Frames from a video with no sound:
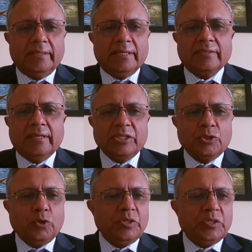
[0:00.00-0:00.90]
it's nice
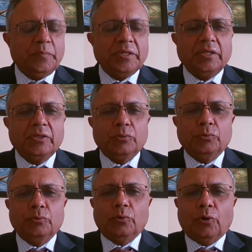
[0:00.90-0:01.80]
to be speaking to
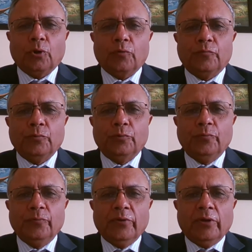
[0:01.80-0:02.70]
all of you
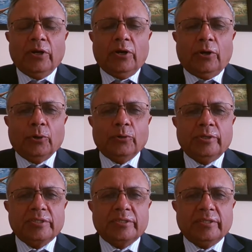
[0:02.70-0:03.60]
on
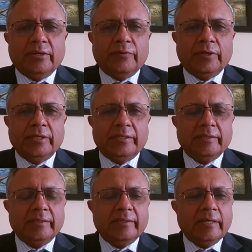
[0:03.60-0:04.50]
this uh,
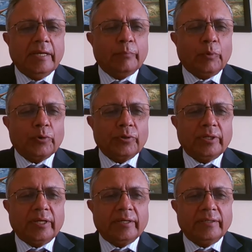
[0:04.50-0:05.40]
very
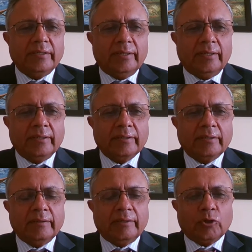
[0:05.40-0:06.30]
important and uh,
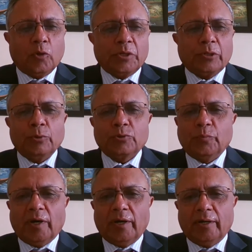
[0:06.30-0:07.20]
a topic close to
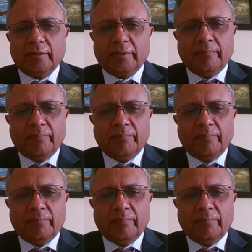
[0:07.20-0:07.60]
my heart.